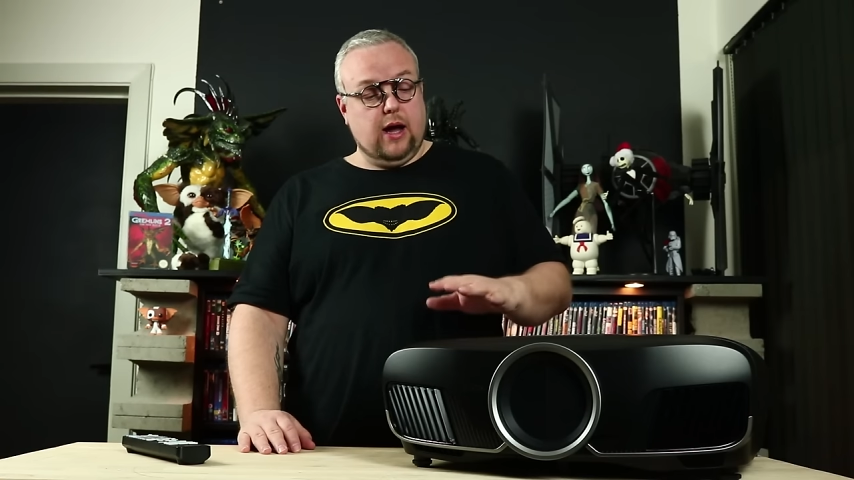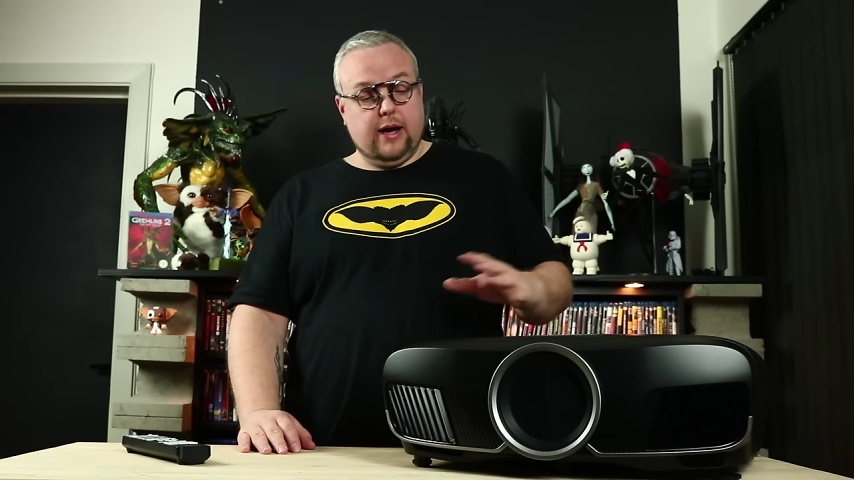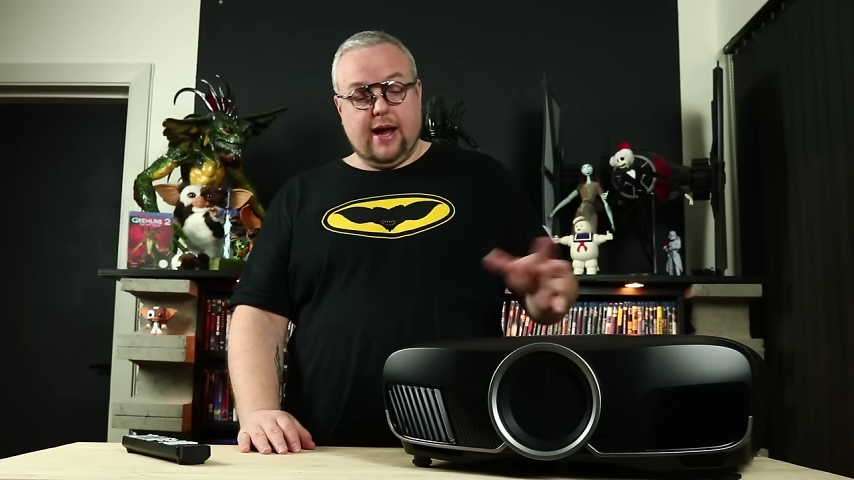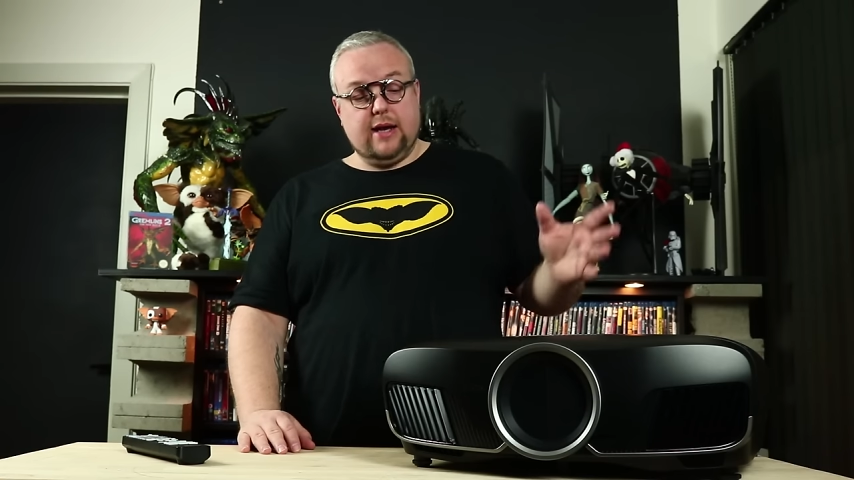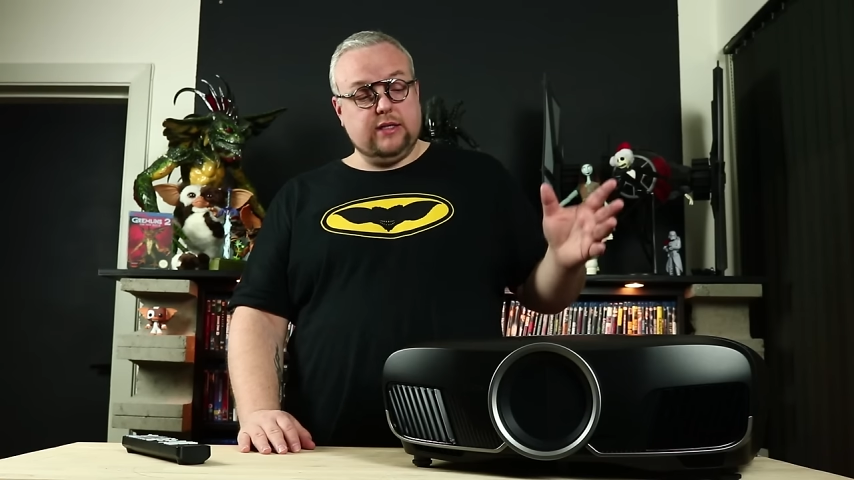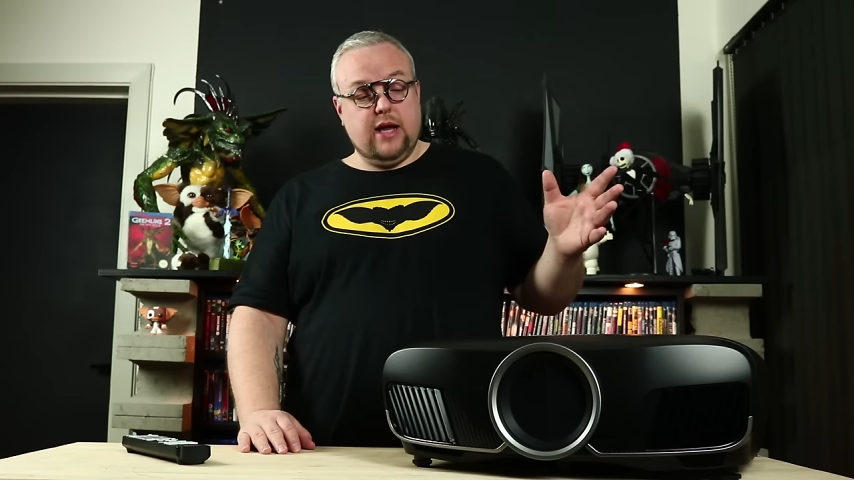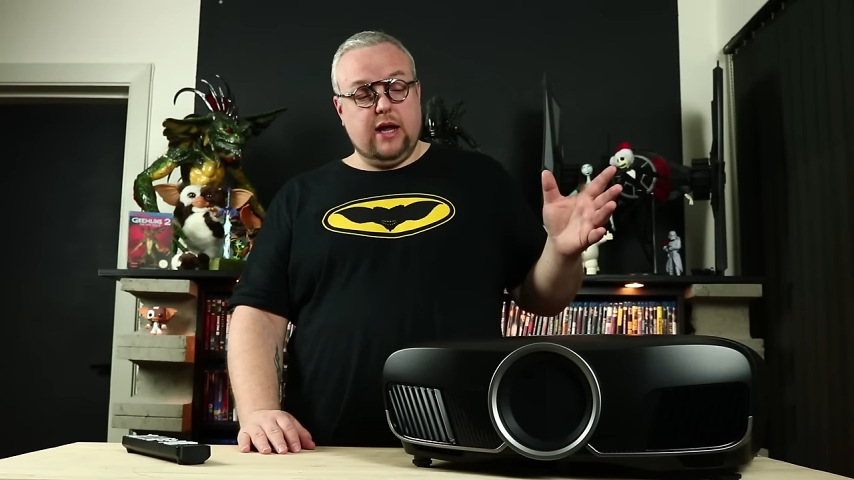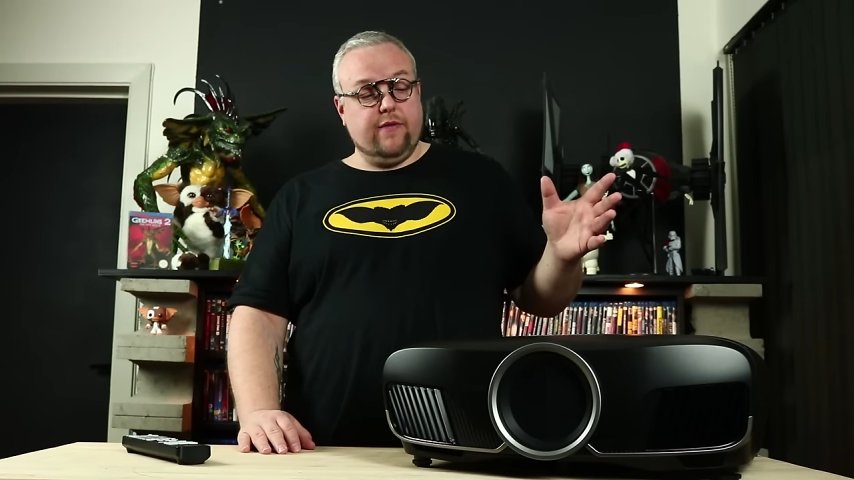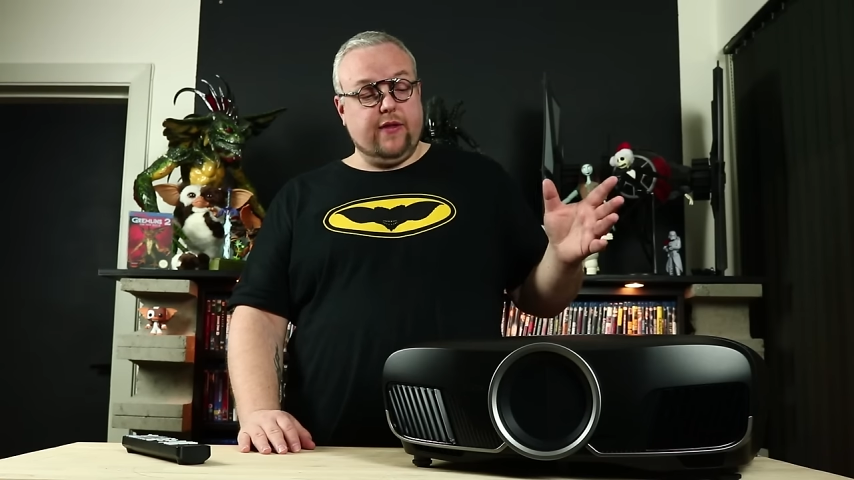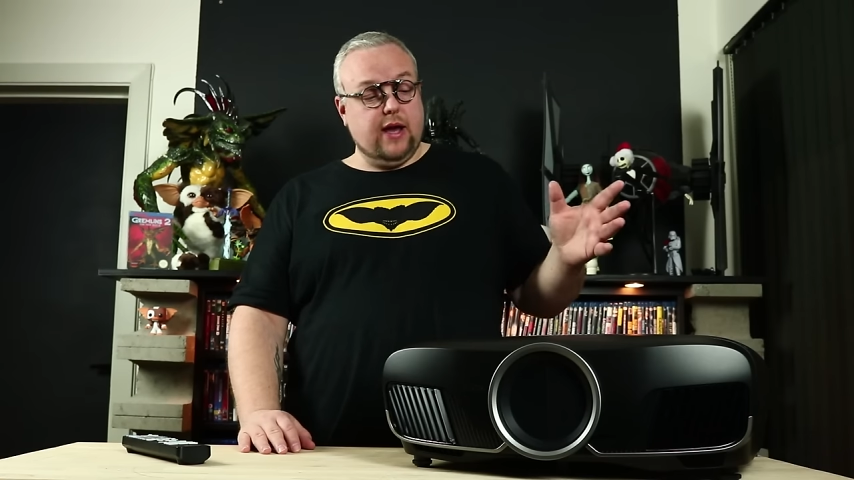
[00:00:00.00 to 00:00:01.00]
I can't say
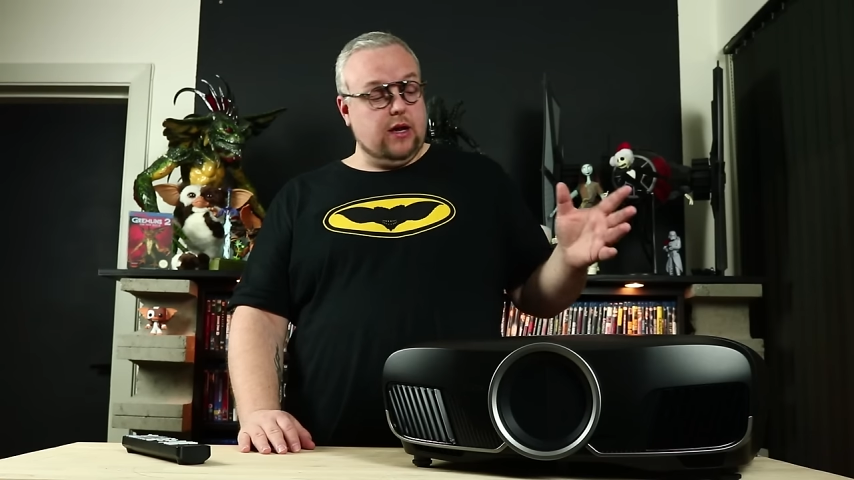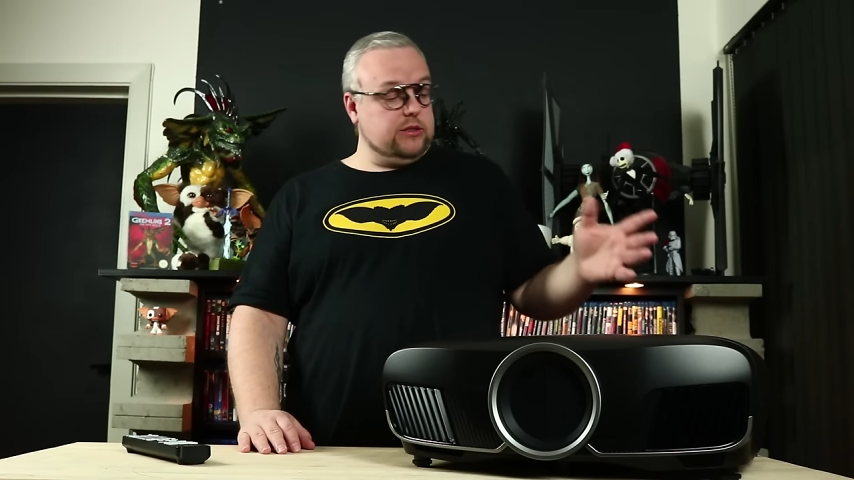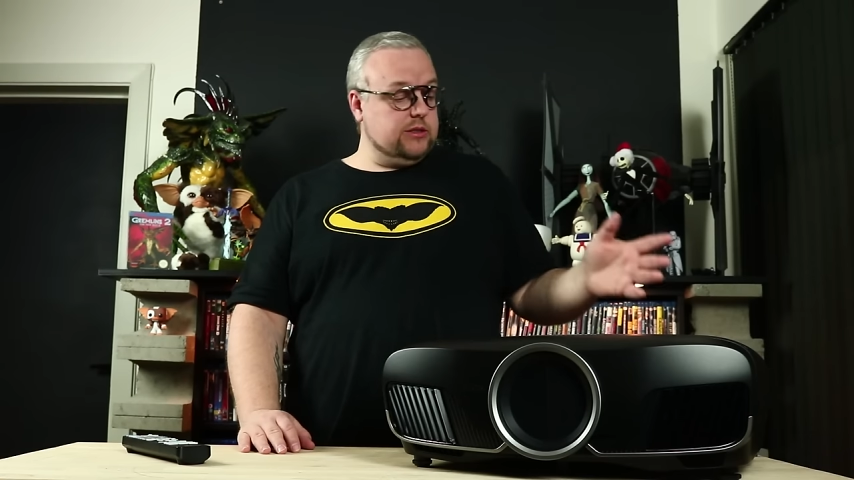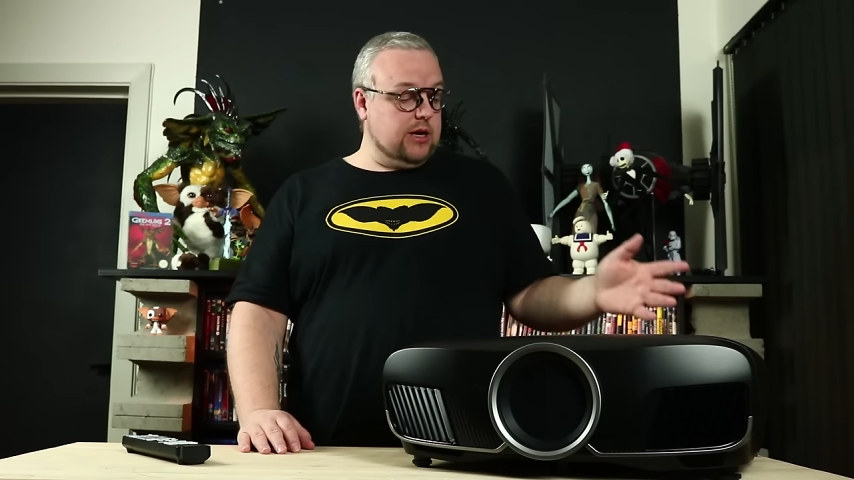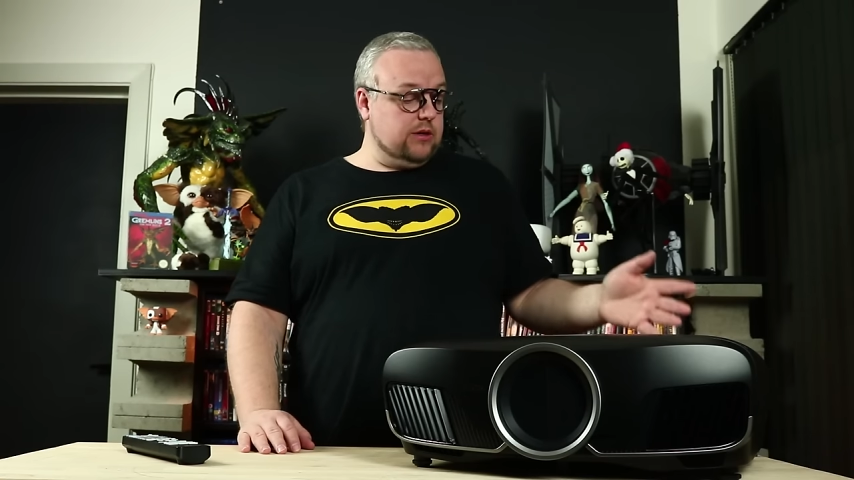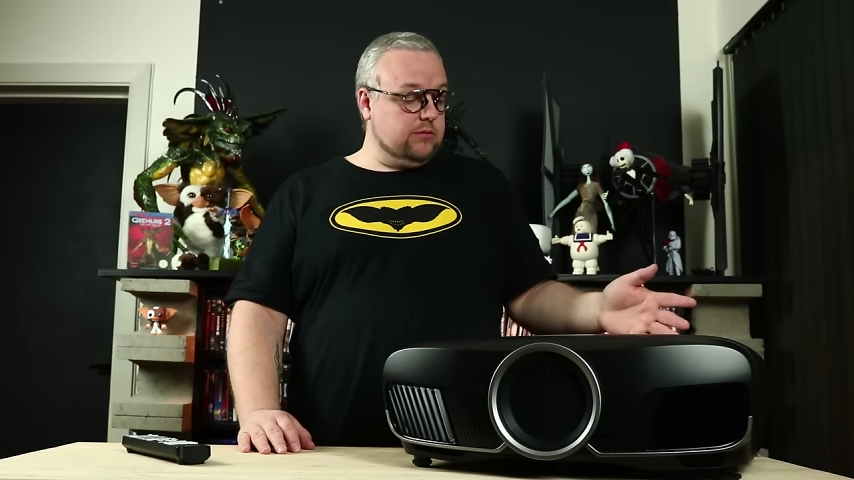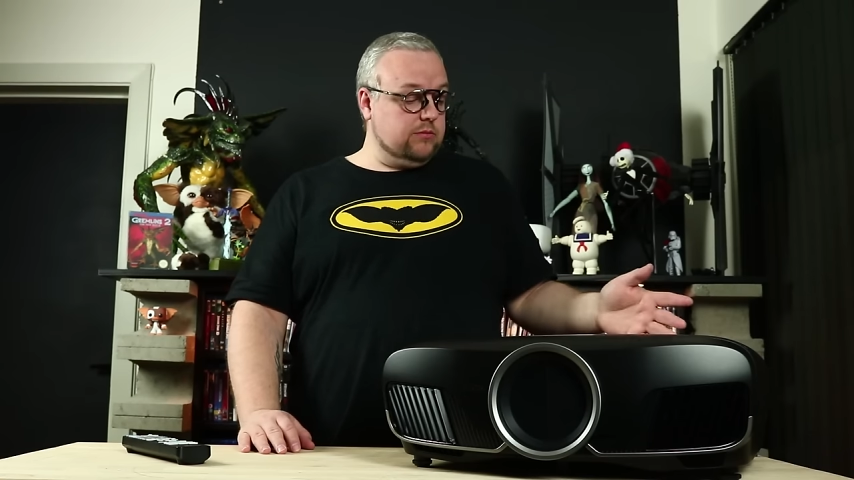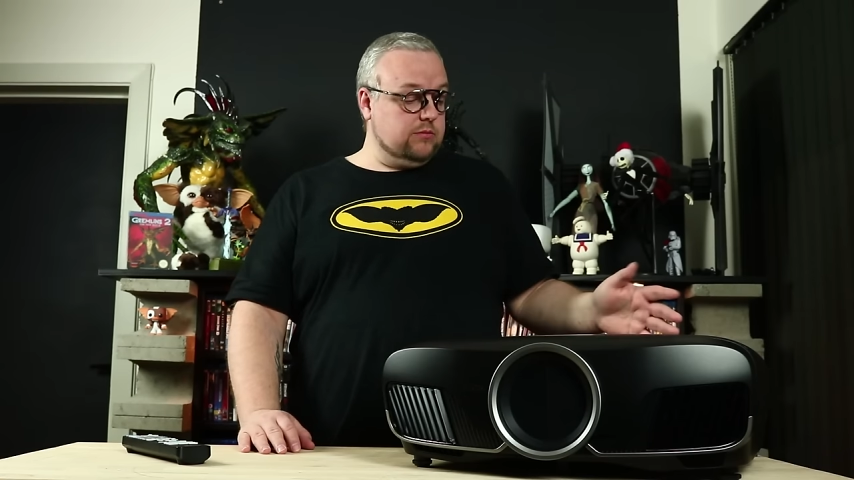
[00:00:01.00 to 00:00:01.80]
anything else than